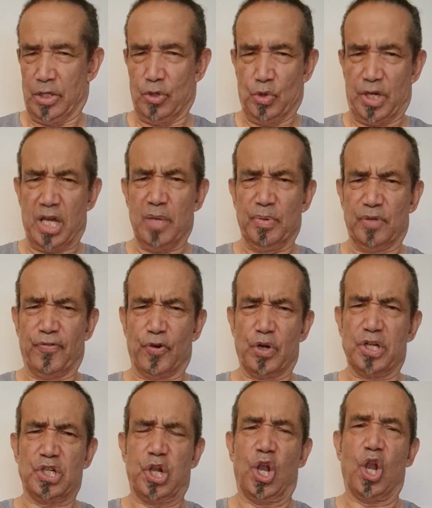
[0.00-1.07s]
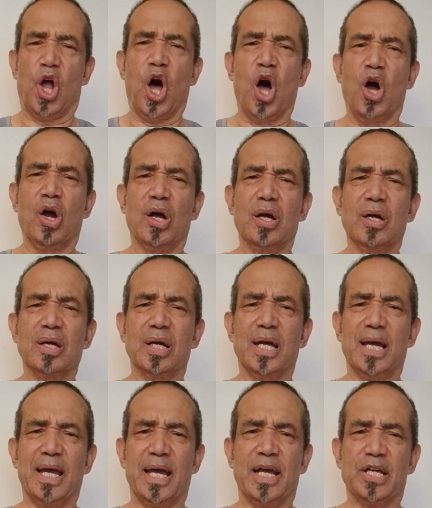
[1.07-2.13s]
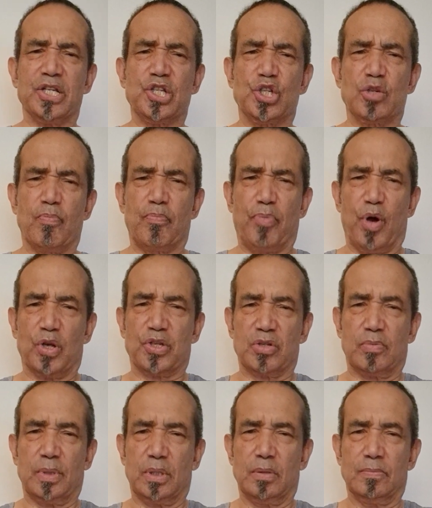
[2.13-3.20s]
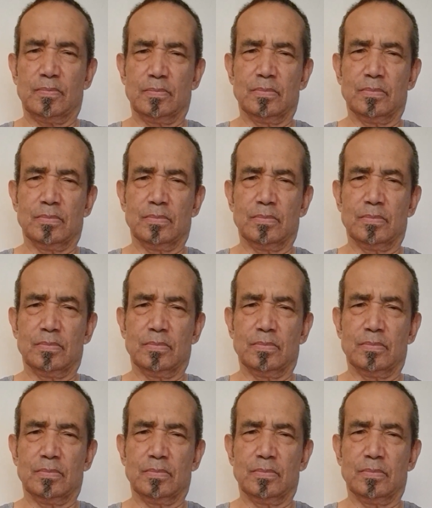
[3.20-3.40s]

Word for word: You keep it for as long as possible.